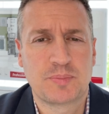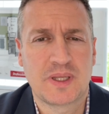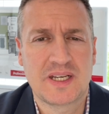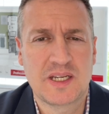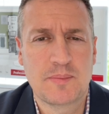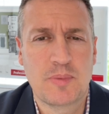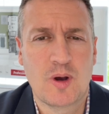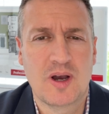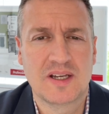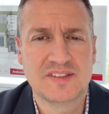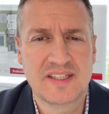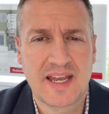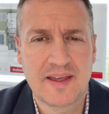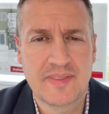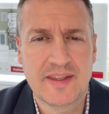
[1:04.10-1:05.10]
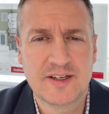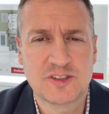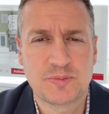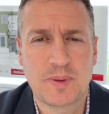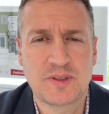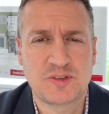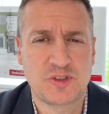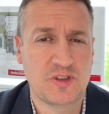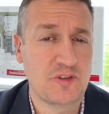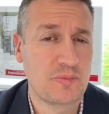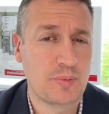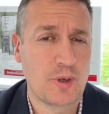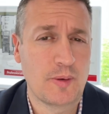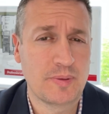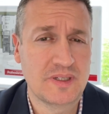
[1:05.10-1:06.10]
plenty of buyers out there, especially if
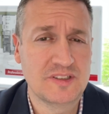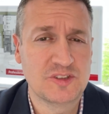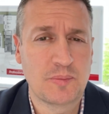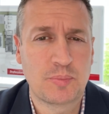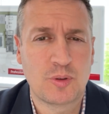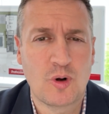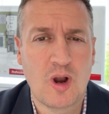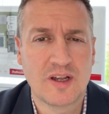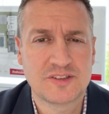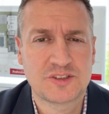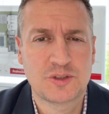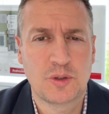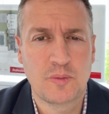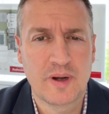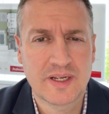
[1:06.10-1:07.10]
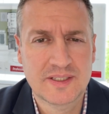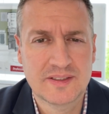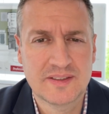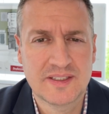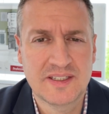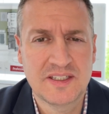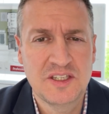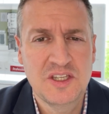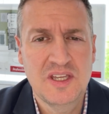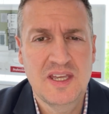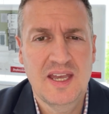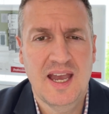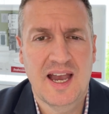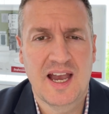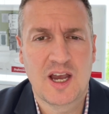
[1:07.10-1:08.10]
properties are priced correctly.
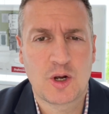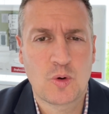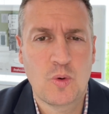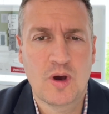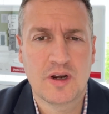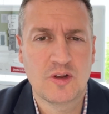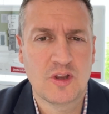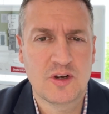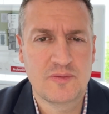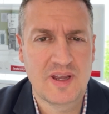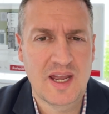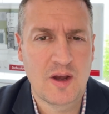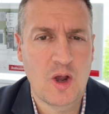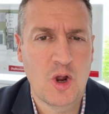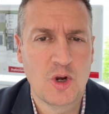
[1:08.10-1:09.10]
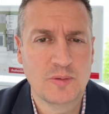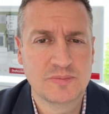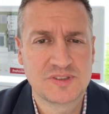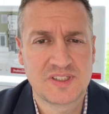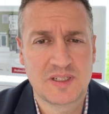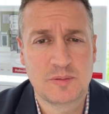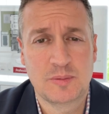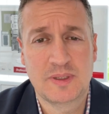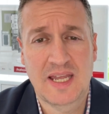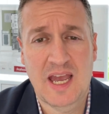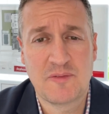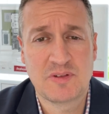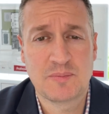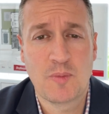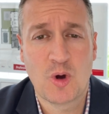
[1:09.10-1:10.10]
Quite a lot of our homes seem to be
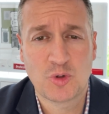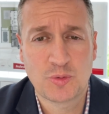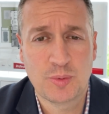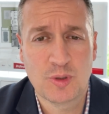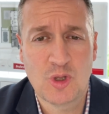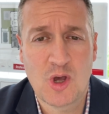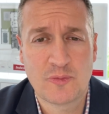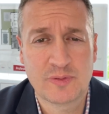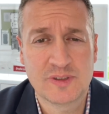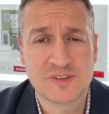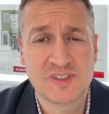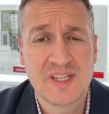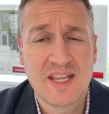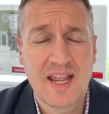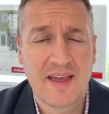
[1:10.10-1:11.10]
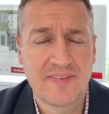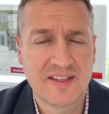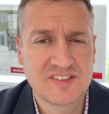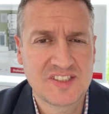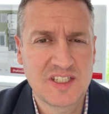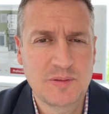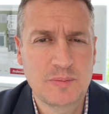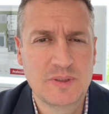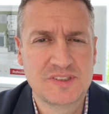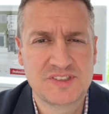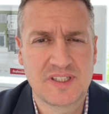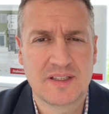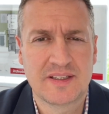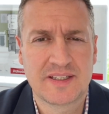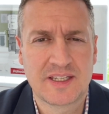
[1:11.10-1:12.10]
having multiple offers, and they seem to be
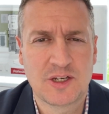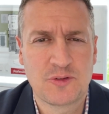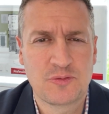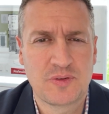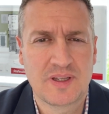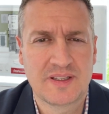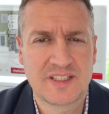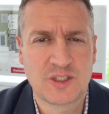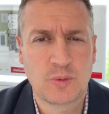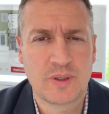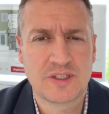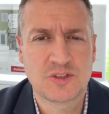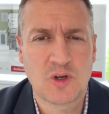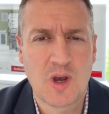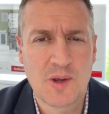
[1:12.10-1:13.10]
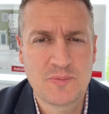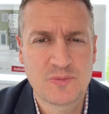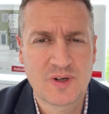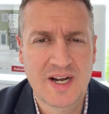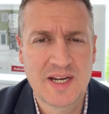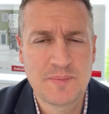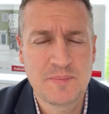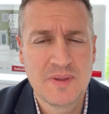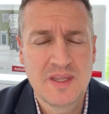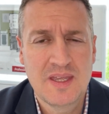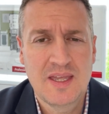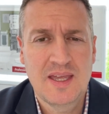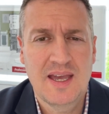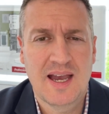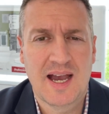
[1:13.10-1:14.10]
selling in a fairly quick time frame.
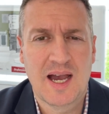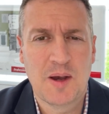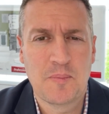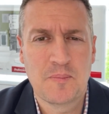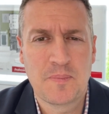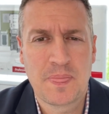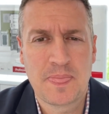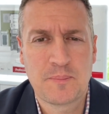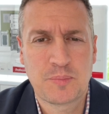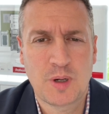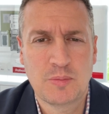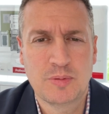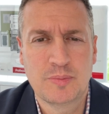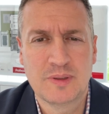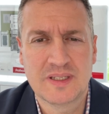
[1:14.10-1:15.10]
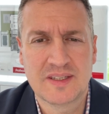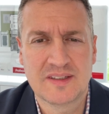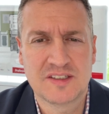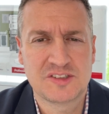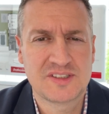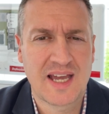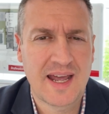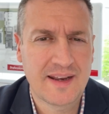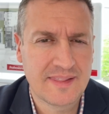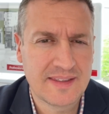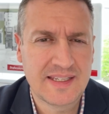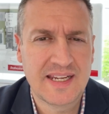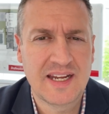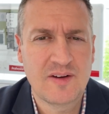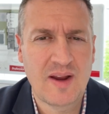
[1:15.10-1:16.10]
Probably at the start of the
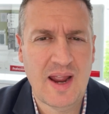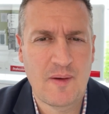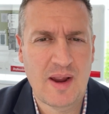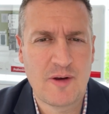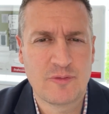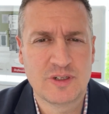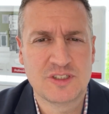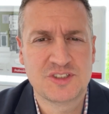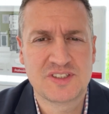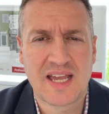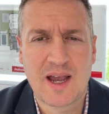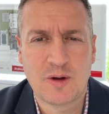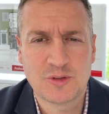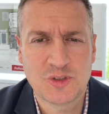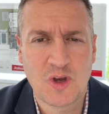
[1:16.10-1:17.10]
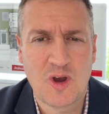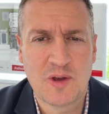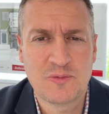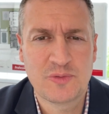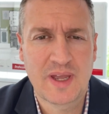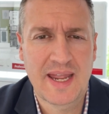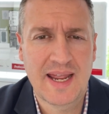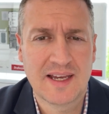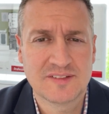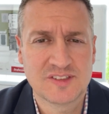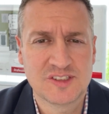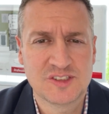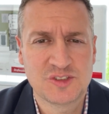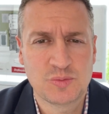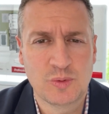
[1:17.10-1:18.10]
year, our average sale time for
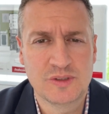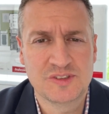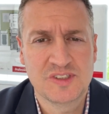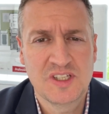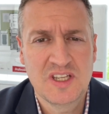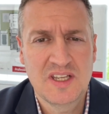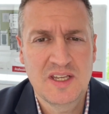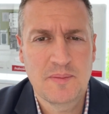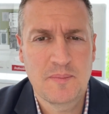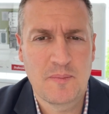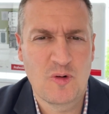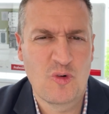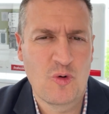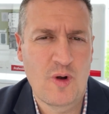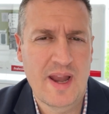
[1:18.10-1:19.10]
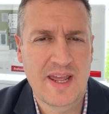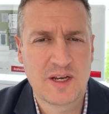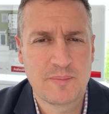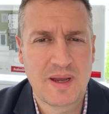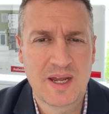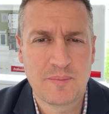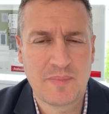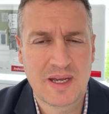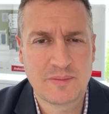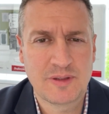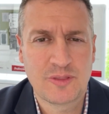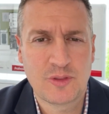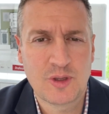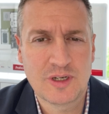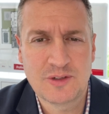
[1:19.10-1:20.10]
houses was around about maybe
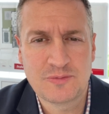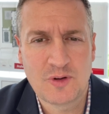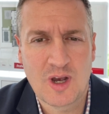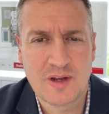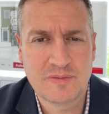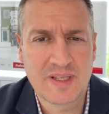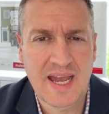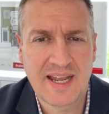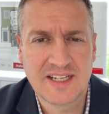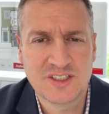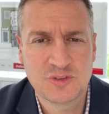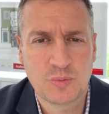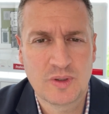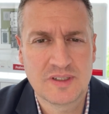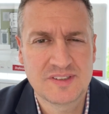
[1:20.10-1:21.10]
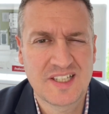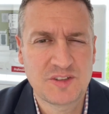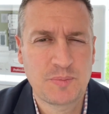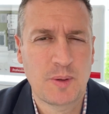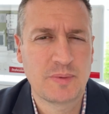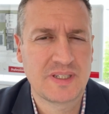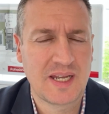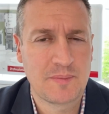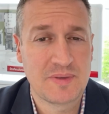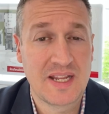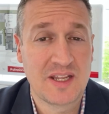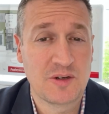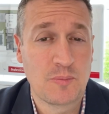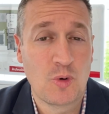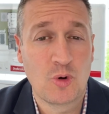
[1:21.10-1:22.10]
35 days, whereas that's probably come
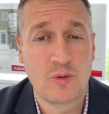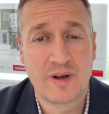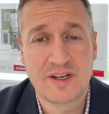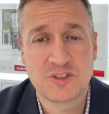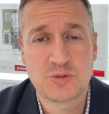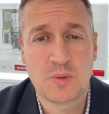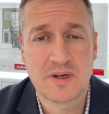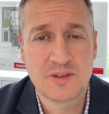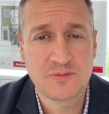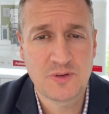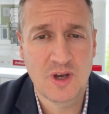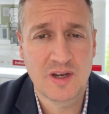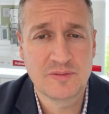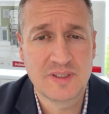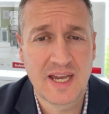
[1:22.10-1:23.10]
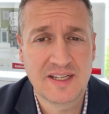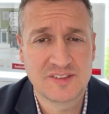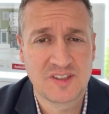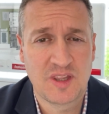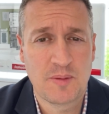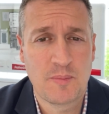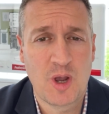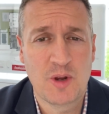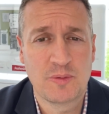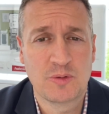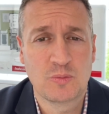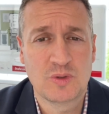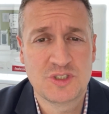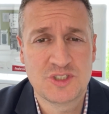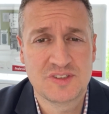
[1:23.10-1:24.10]
down to more around 25 days at the moment,
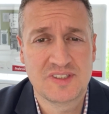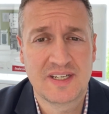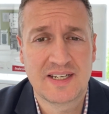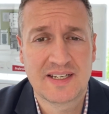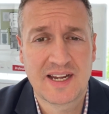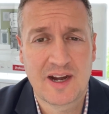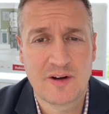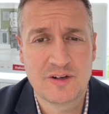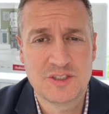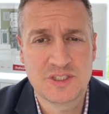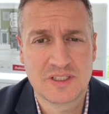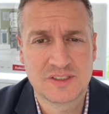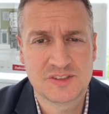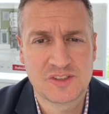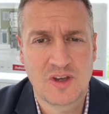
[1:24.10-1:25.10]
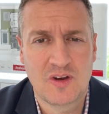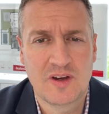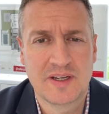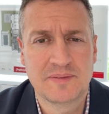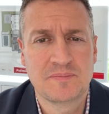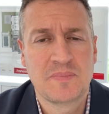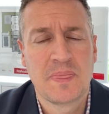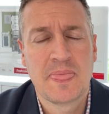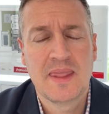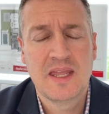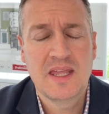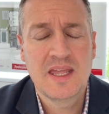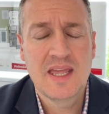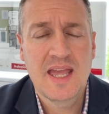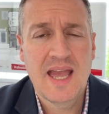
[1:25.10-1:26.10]
which is an encouraging sign.
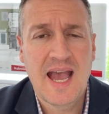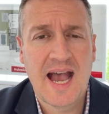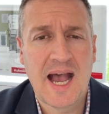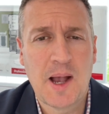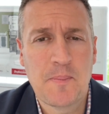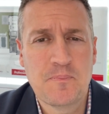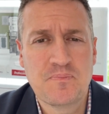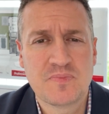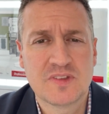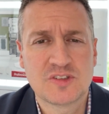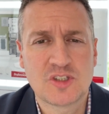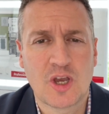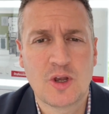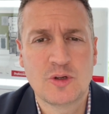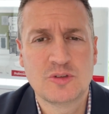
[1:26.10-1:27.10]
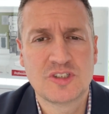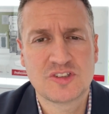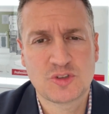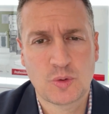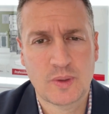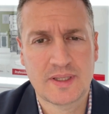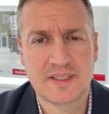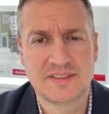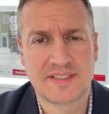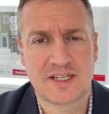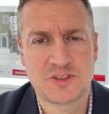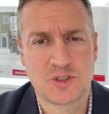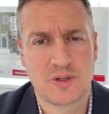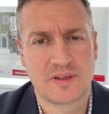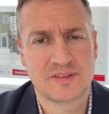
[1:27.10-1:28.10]
So just to quickly
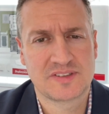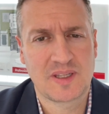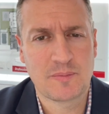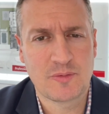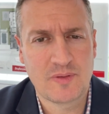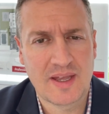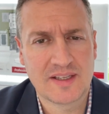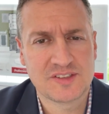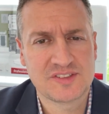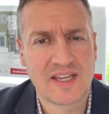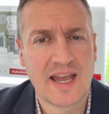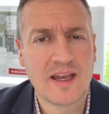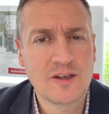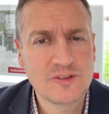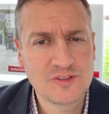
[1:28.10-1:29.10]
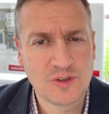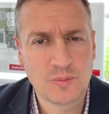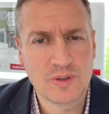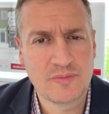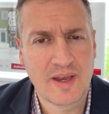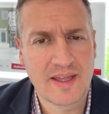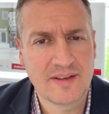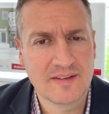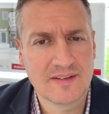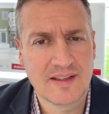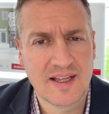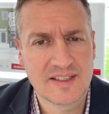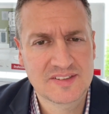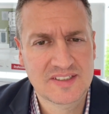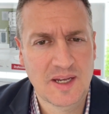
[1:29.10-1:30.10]
touch on some of our sales that we've had in the
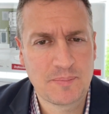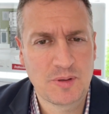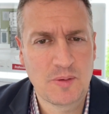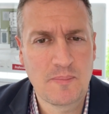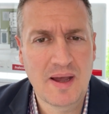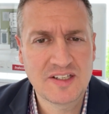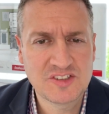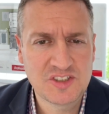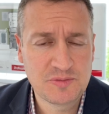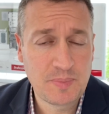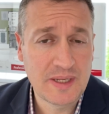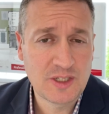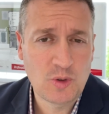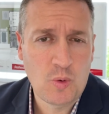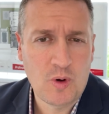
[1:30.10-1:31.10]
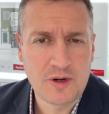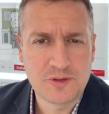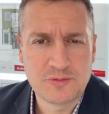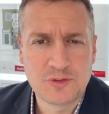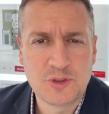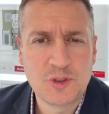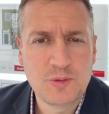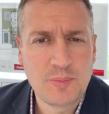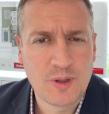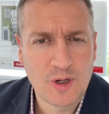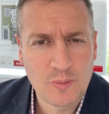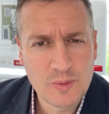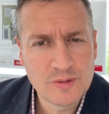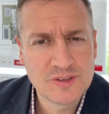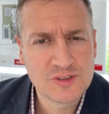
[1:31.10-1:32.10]
last couple of months. There's been quite a few, but I
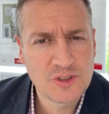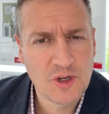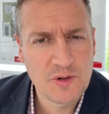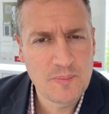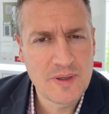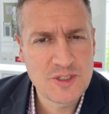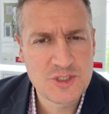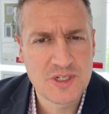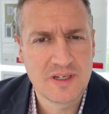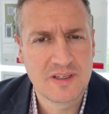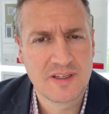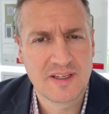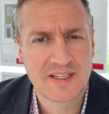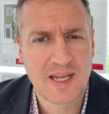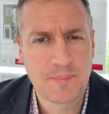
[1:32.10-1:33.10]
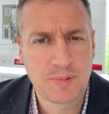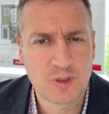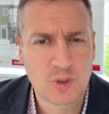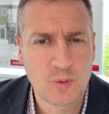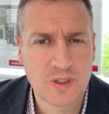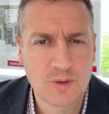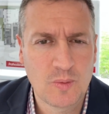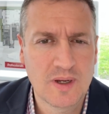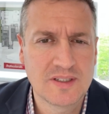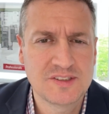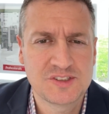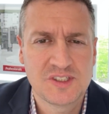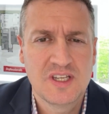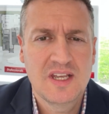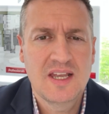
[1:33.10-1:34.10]
will just kind of mention a couple of quick ones